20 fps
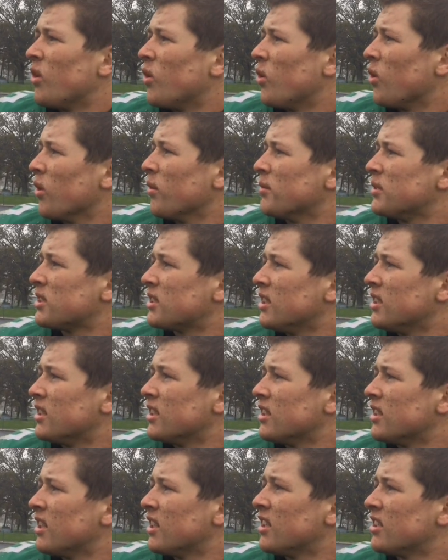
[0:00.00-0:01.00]
or
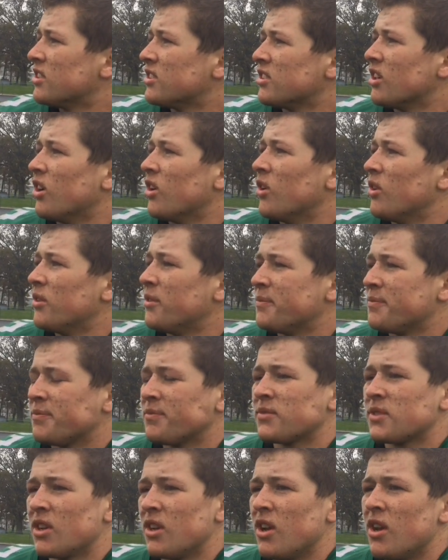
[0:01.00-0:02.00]
Muskegon, so
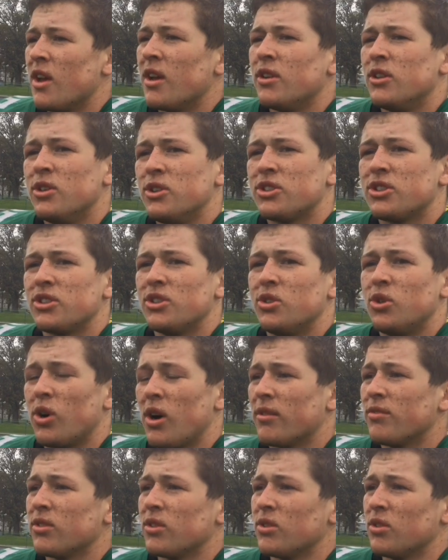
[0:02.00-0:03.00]
usually
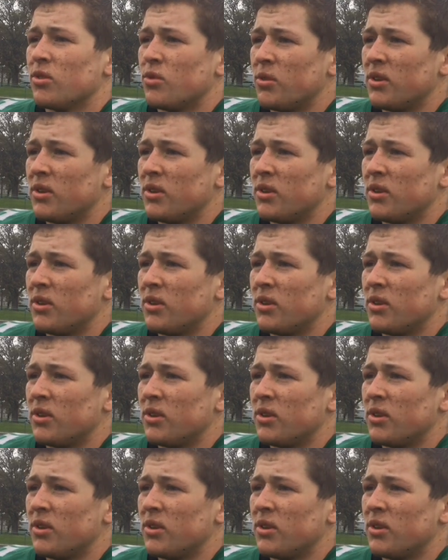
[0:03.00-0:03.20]
whoever